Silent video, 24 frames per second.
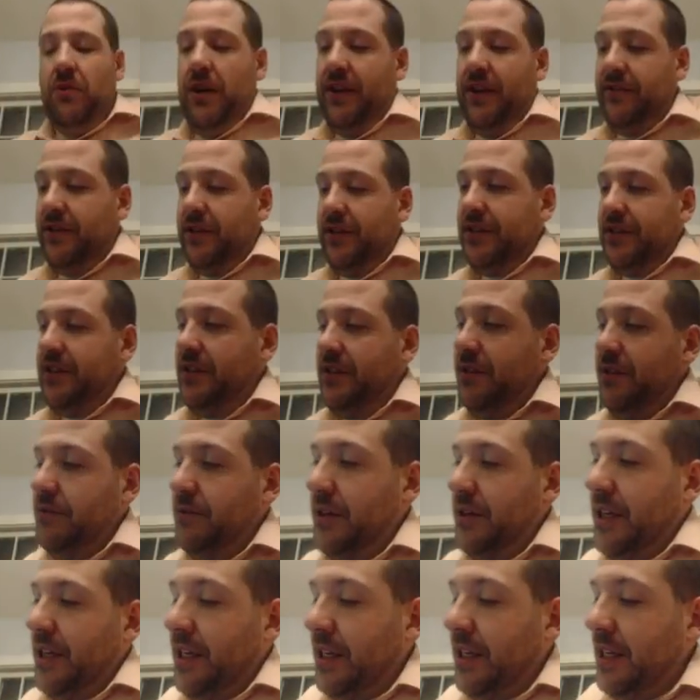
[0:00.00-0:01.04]
whatever it's
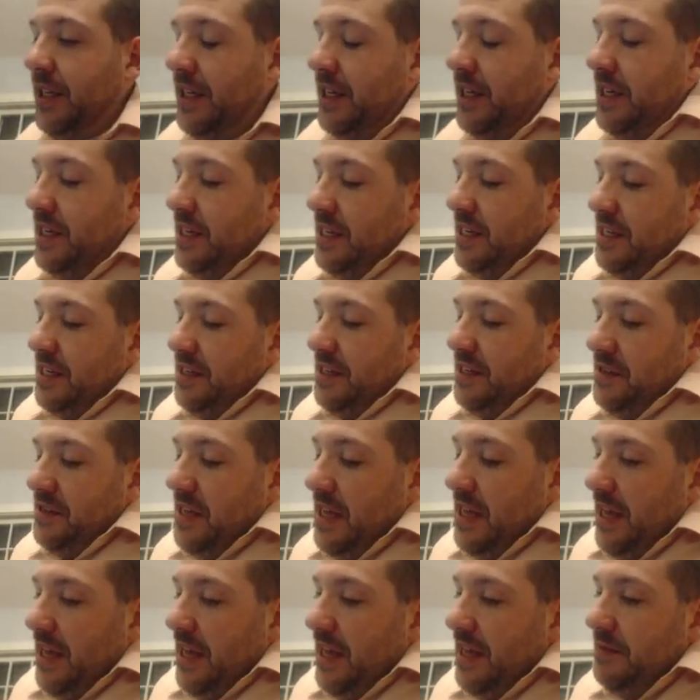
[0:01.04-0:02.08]
doing,
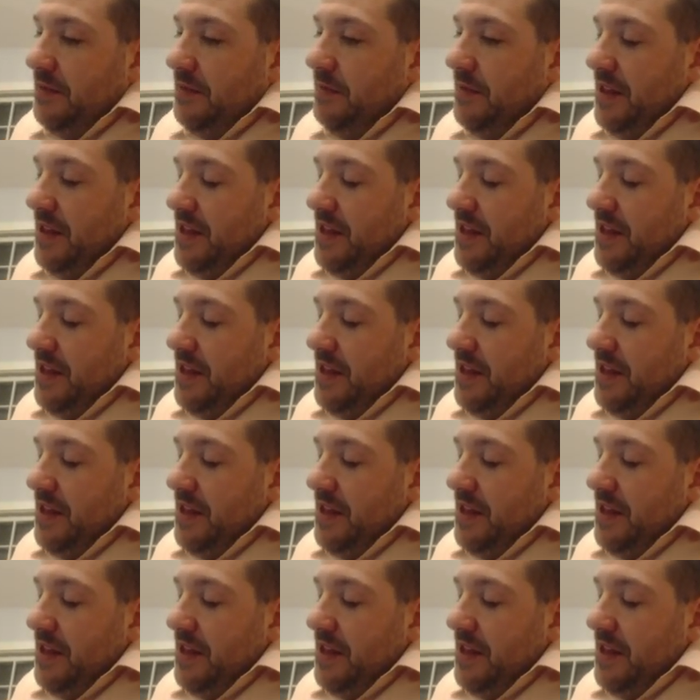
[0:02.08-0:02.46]
okay,